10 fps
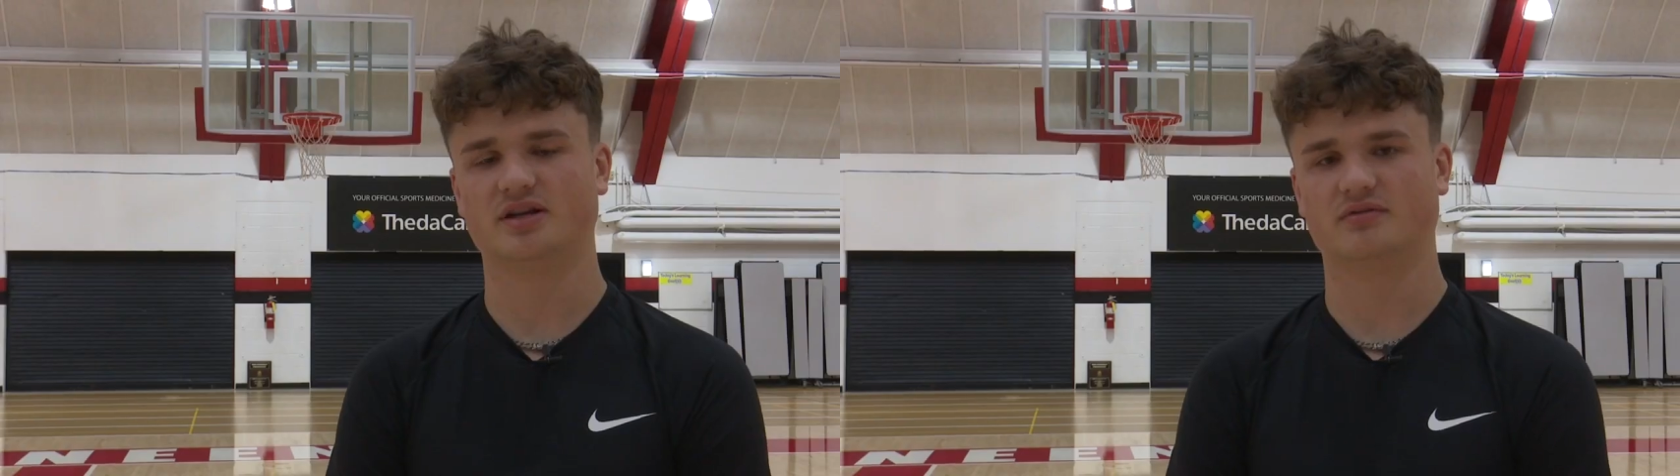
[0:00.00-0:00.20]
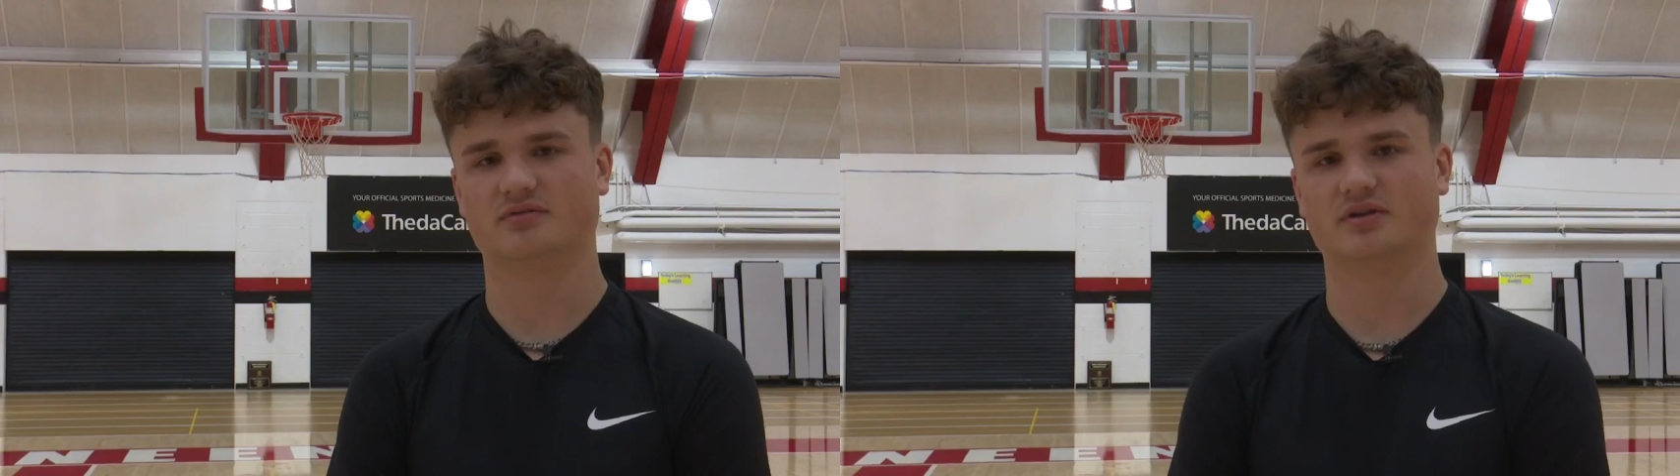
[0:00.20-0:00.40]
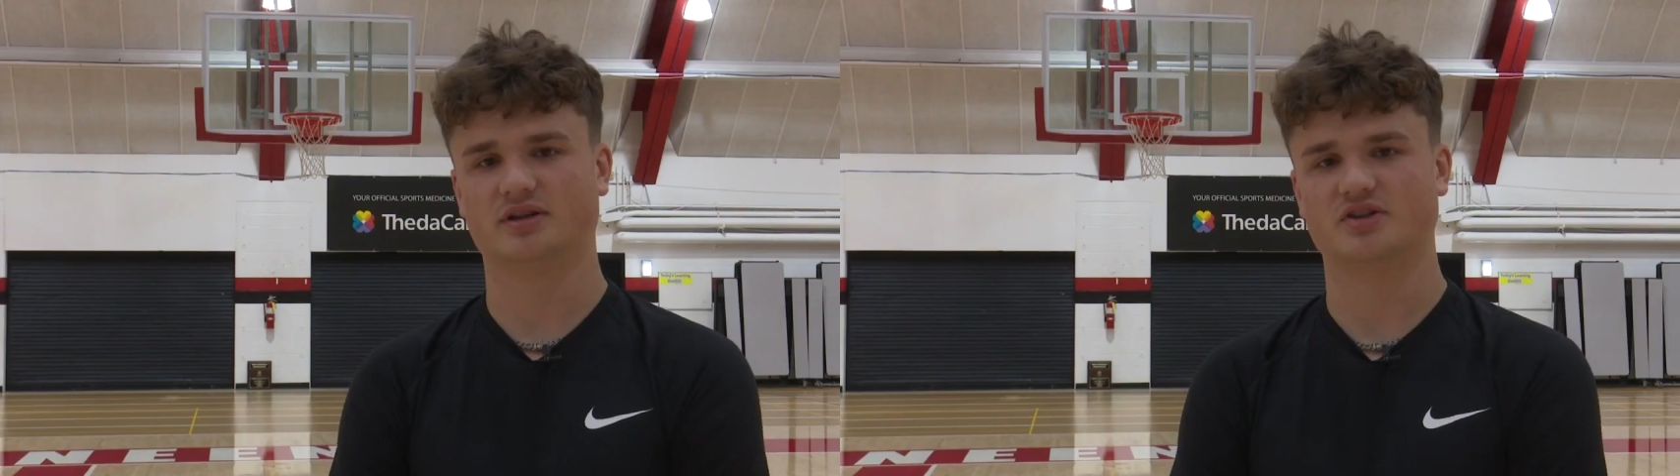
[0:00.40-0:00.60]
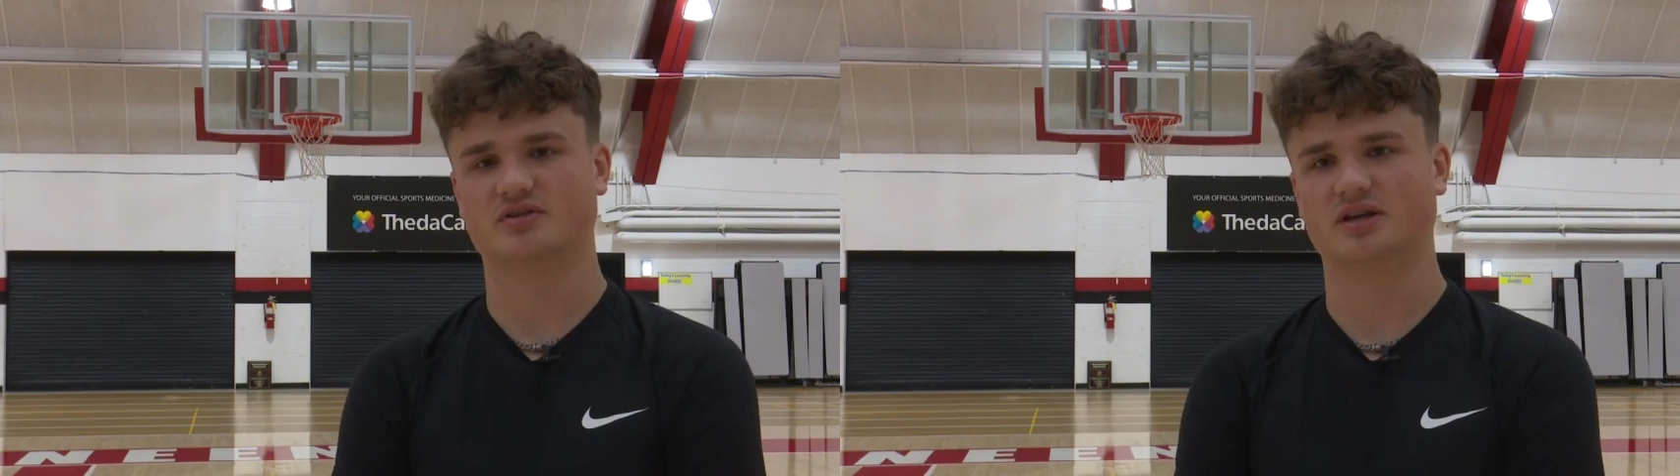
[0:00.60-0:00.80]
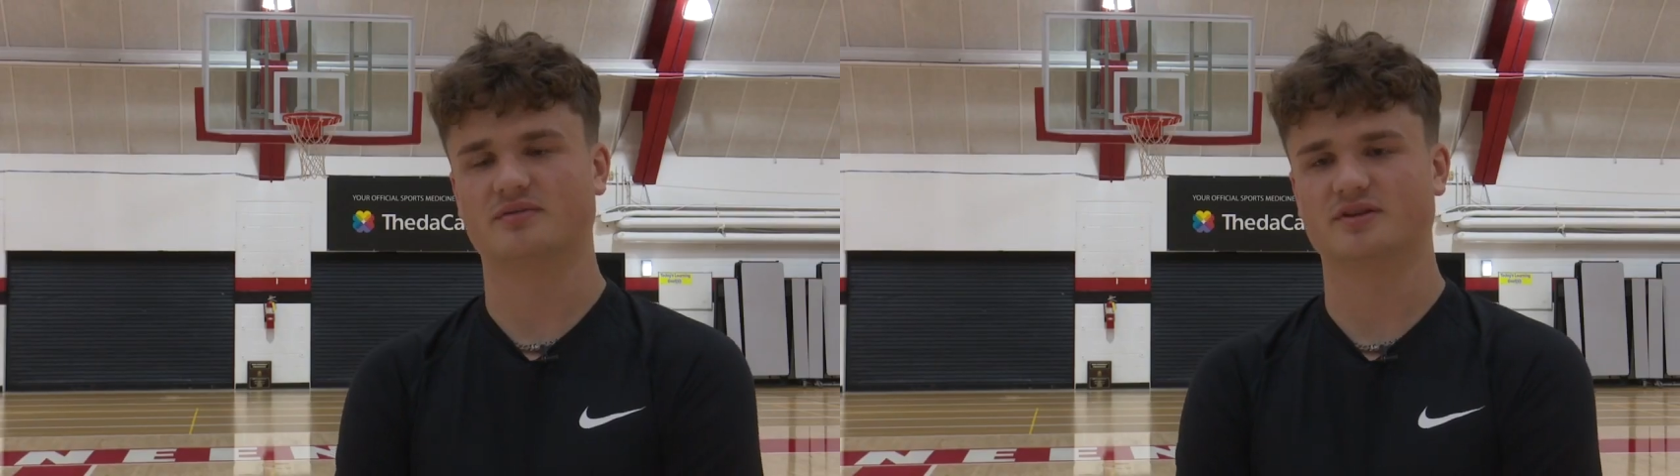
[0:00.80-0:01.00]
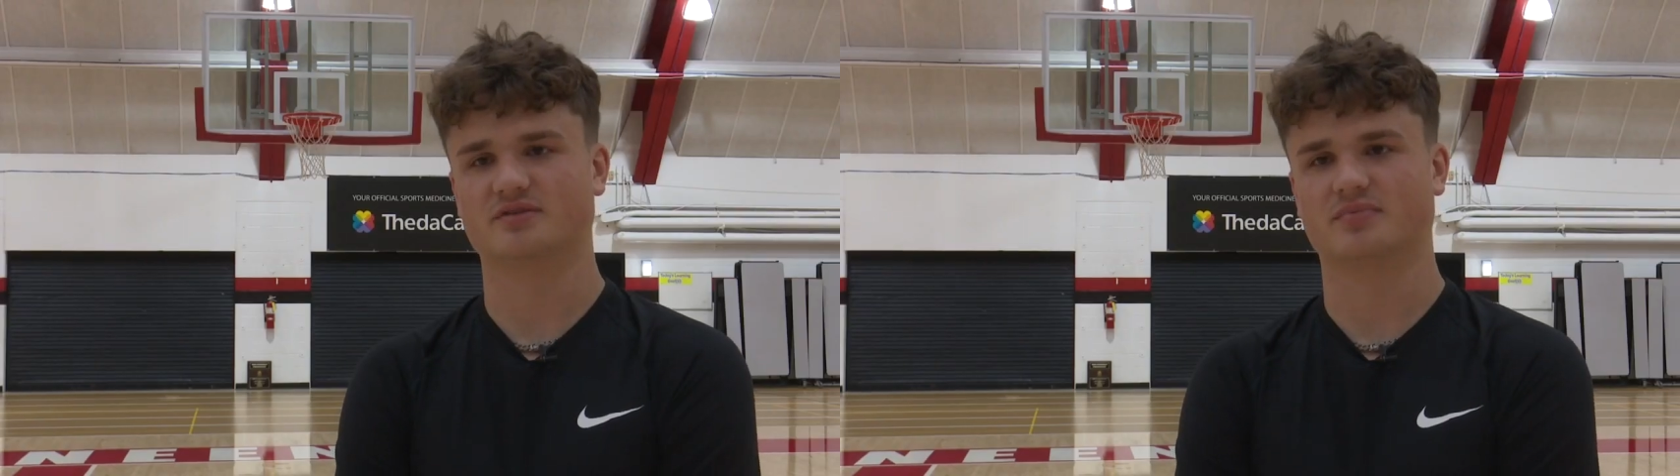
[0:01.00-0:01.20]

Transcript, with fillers: they really just liked me as a